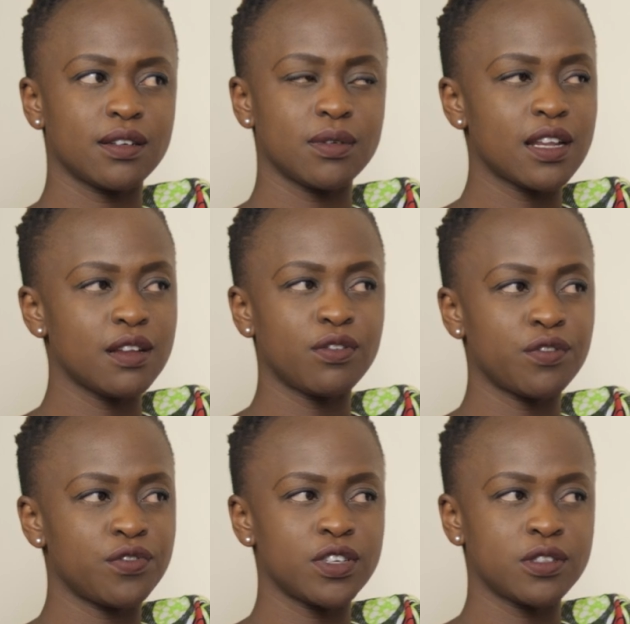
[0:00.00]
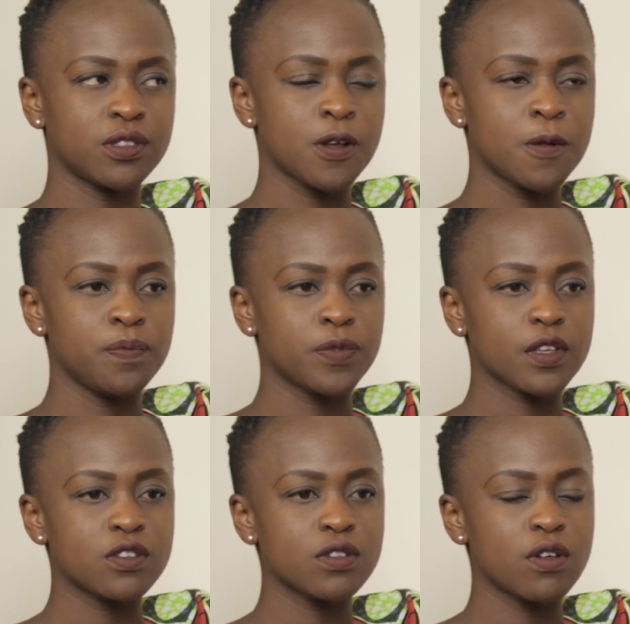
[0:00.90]
We're in a different field.
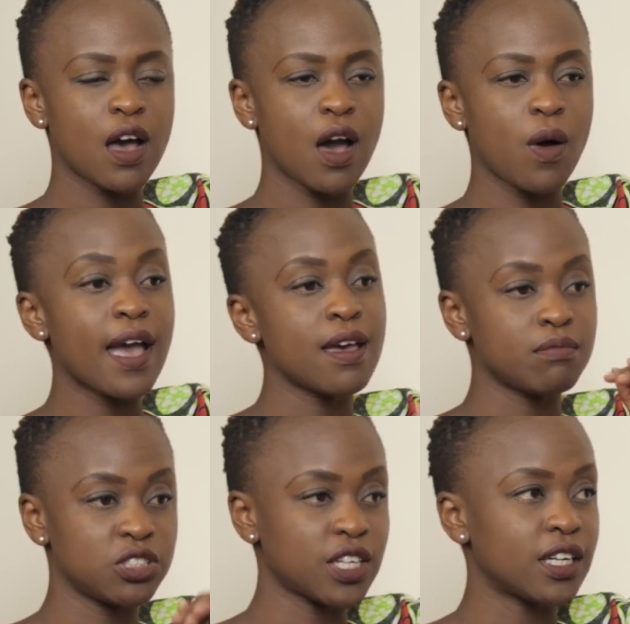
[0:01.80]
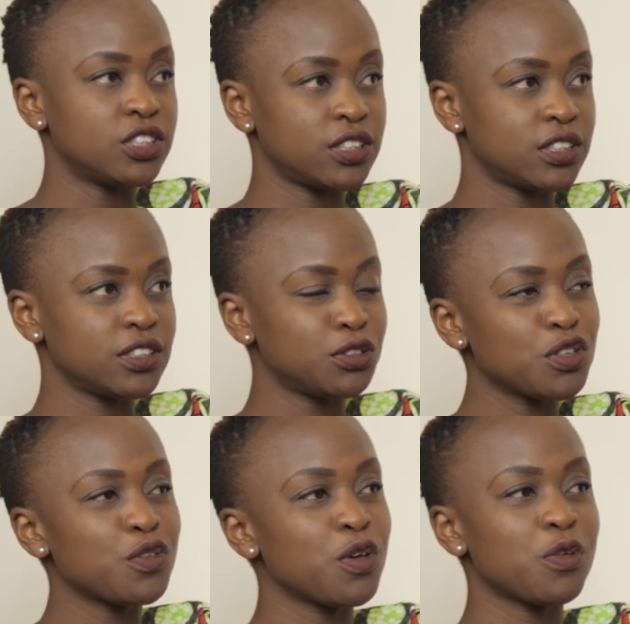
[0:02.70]
So how I am judged, you
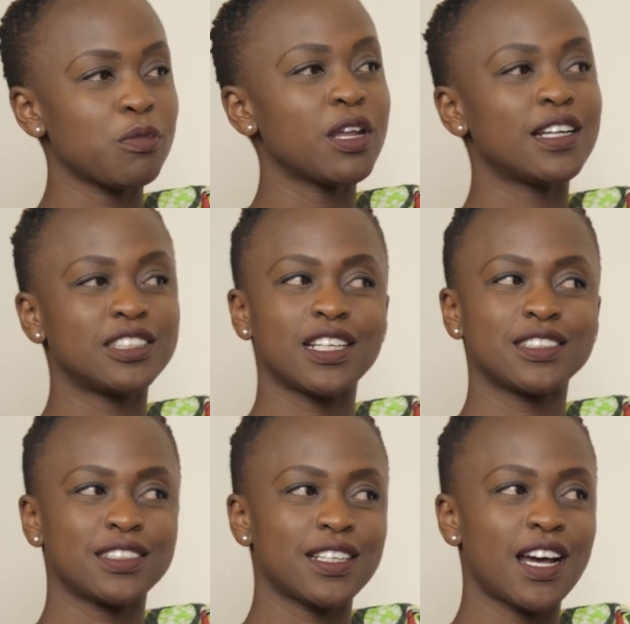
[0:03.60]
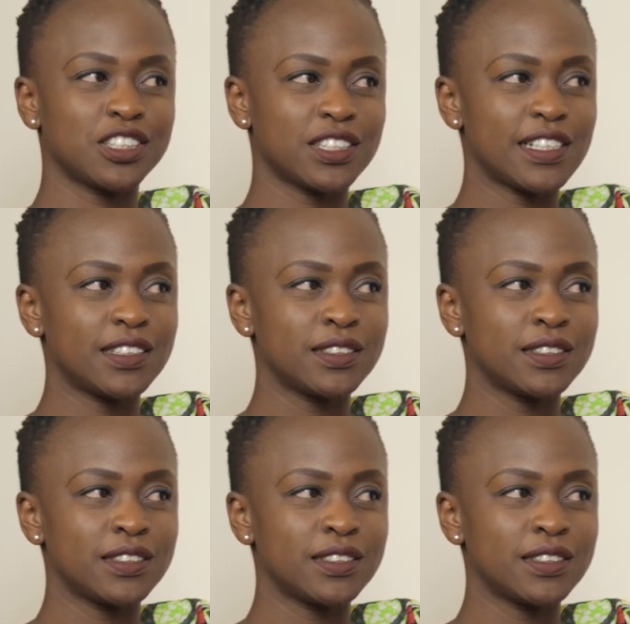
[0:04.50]
know, the way women are judged harshly.